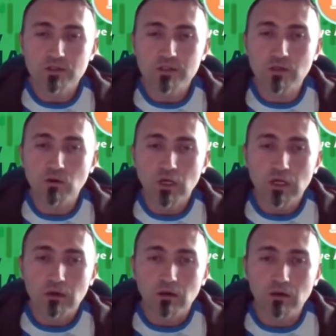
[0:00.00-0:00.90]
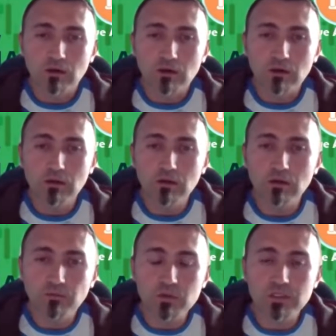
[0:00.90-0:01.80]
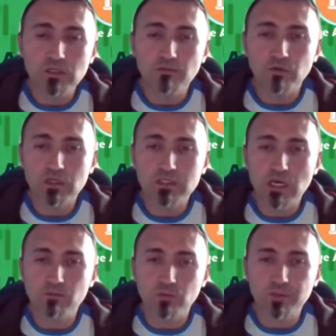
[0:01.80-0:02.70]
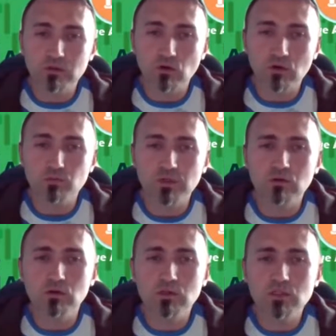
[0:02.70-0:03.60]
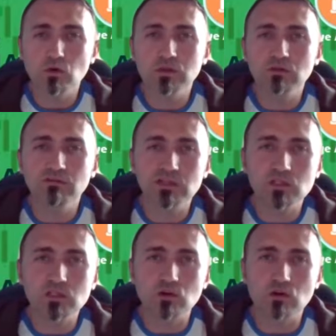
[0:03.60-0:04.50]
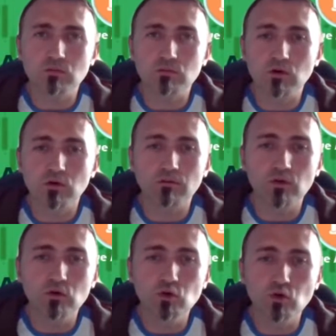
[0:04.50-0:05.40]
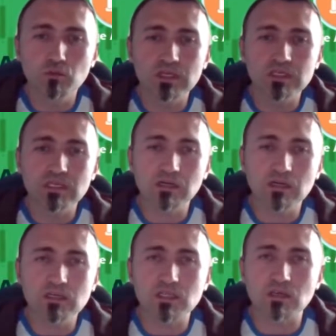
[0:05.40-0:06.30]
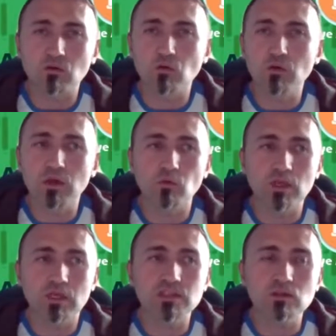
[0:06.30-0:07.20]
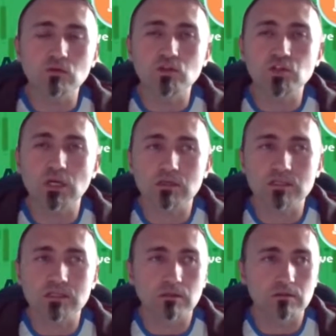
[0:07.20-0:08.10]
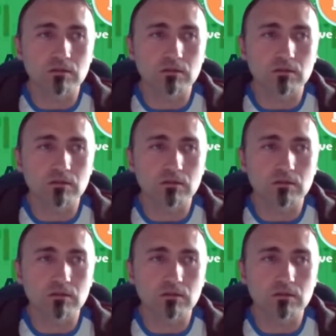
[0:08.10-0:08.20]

So if we see, for example, Bitcoin is holding very strong, volume is increasing. We can see on the charts that